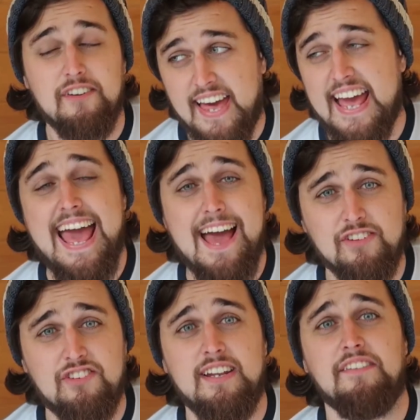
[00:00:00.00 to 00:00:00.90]
Okay,
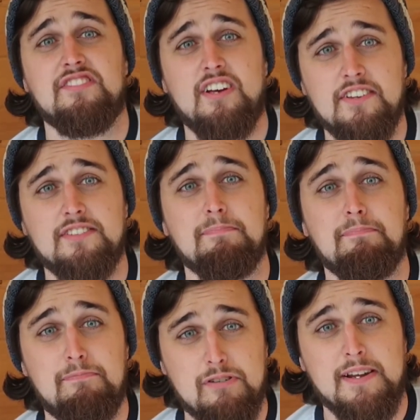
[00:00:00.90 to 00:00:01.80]
Everton have signed
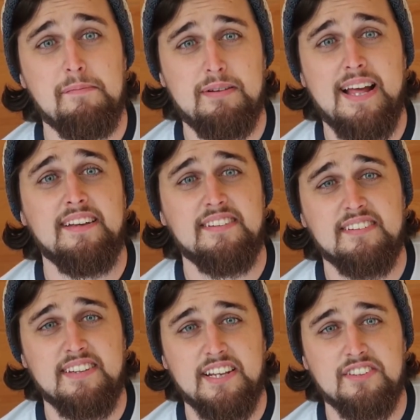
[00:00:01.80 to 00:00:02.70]
some brilliant players
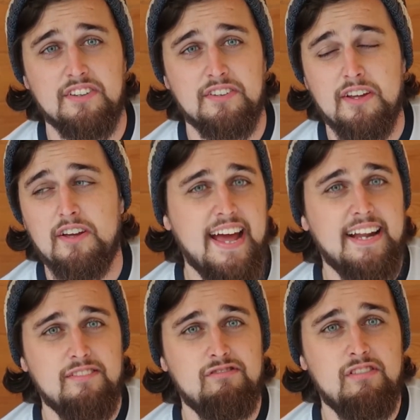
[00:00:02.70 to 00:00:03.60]
this season. They
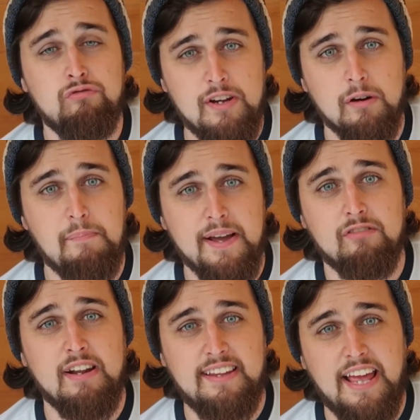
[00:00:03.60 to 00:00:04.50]
had a real
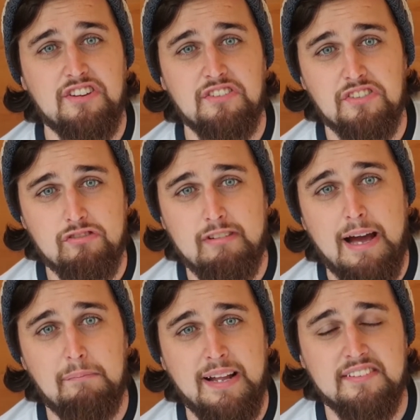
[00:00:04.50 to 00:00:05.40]
big relegation
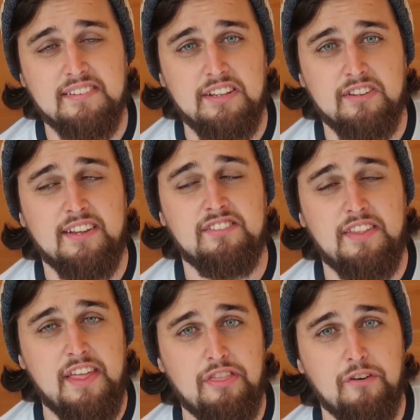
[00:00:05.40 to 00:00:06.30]
scrap last season, and
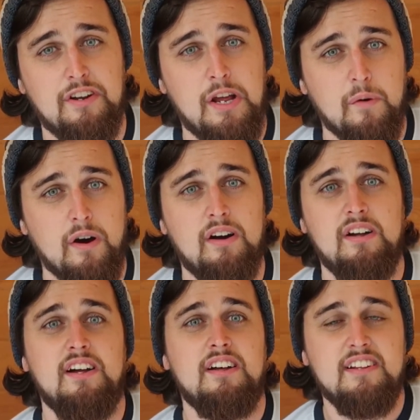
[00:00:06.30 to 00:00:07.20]
so they thought, you know what,
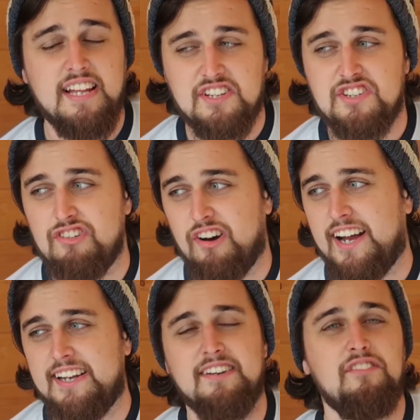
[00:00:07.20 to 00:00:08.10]
let's
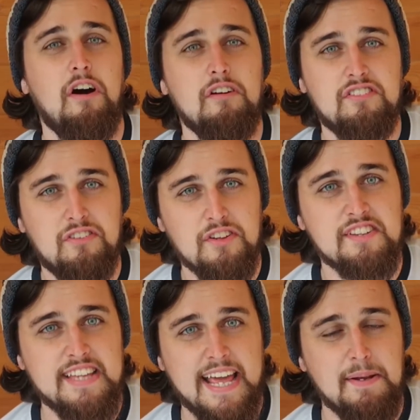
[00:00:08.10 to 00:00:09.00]
try and not do
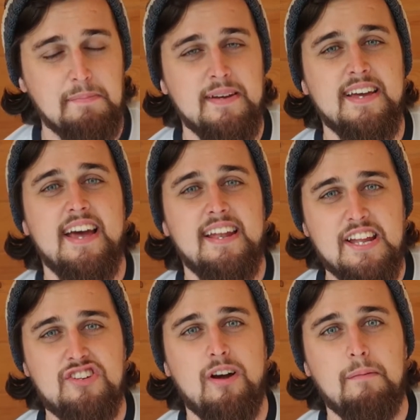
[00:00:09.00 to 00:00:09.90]
the same.
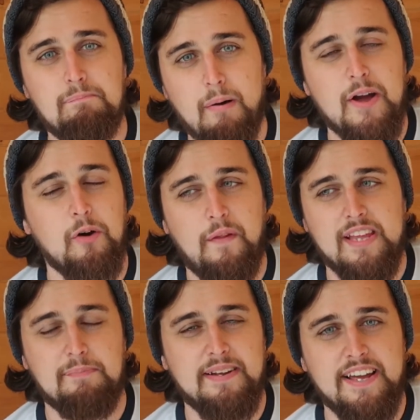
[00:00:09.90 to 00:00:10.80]
Let's try and buy all
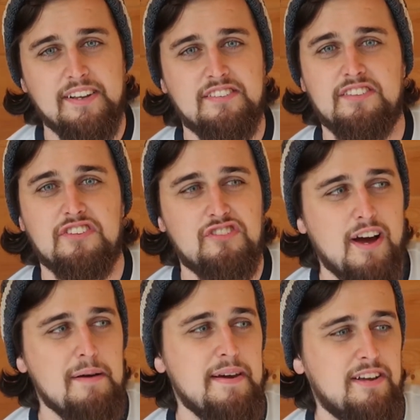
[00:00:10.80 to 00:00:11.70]
these players to
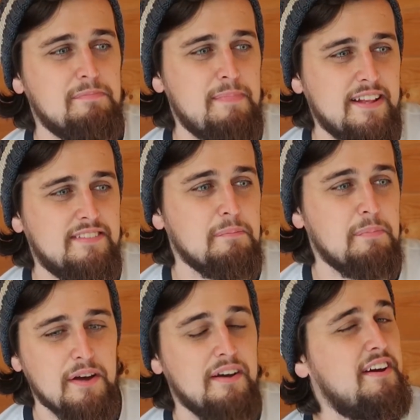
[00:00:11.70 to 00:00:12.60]
try and make us better.
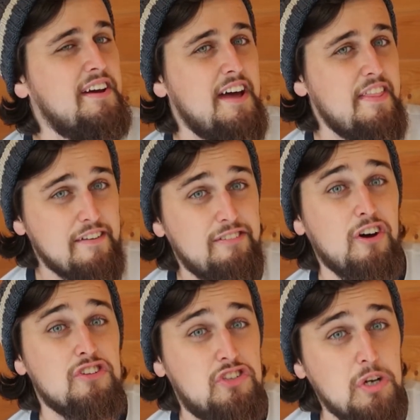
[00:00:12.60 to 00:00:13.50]
But they've
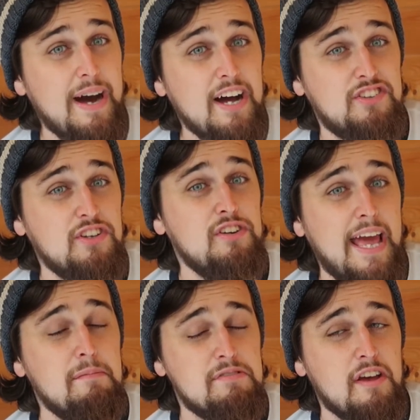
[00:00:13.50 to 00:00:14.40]
lost 2 out of 2
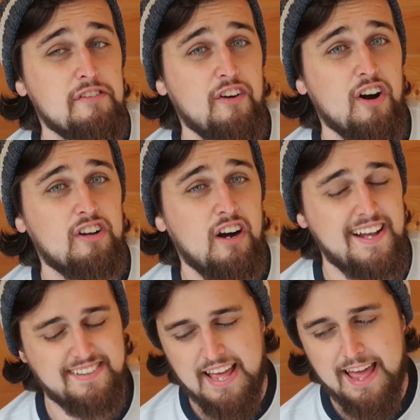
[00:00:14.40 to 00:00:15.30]
games so far,
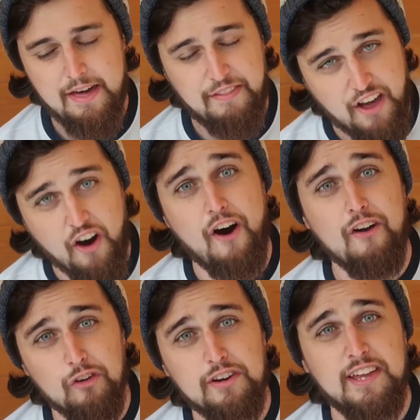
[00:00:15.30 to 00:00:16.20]
guys. They
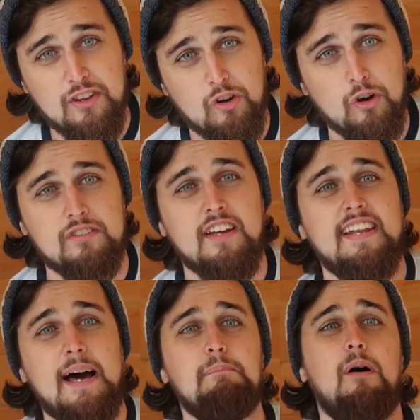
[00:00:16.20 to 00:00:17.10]
aren't looking good.
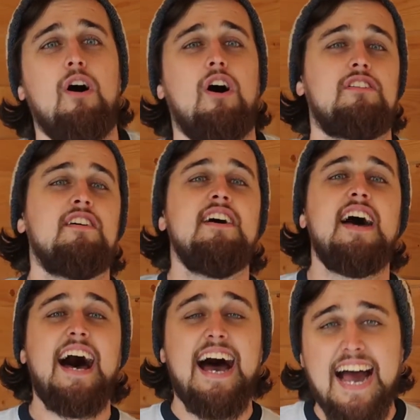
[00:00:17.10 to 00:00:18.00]
Lampard
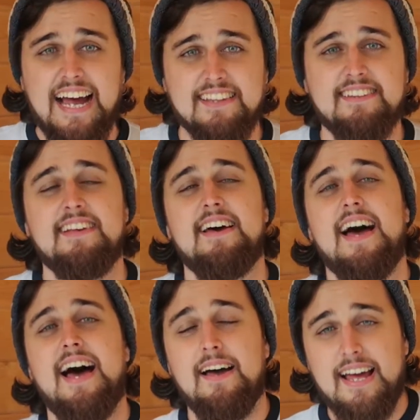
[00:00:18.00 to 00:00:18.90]
has
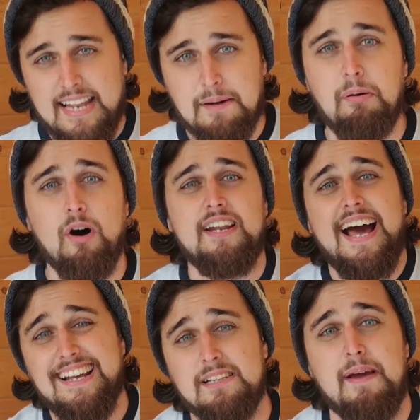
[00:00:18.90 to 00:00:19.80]
a
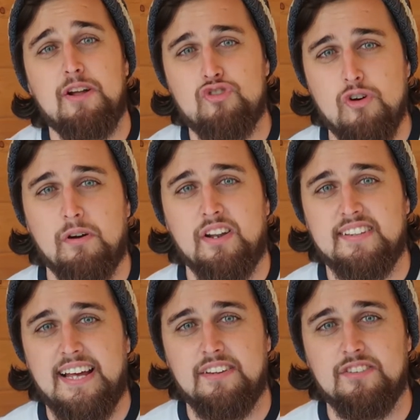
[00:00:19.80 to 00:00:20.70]
bit of trouble on
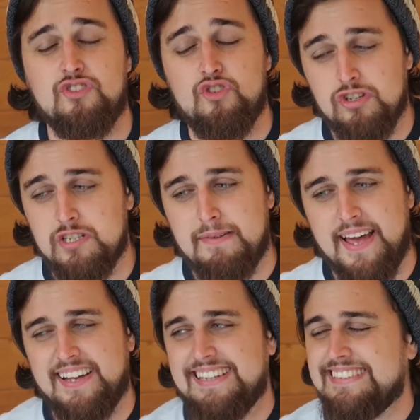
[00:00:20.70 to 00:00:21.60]
his hands, trust
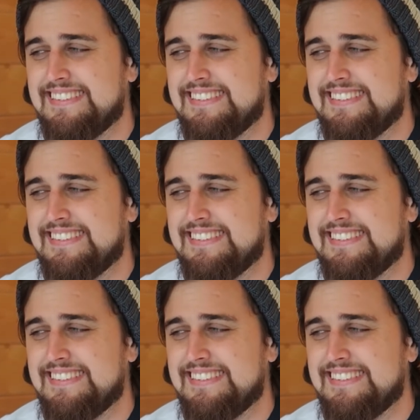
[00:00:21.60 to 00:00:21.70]
me.